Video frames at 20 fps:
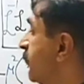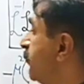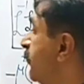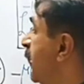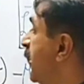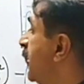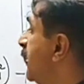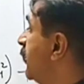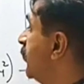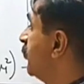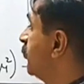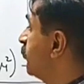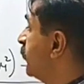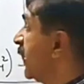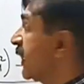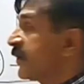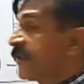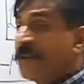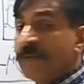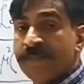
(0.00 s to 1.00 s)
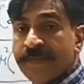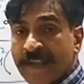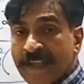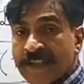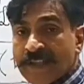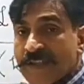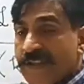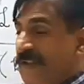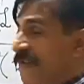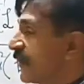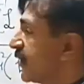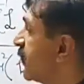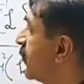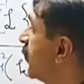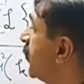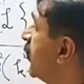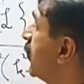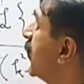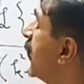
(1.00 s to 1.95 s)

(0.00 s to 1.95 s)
Mean partial fractions.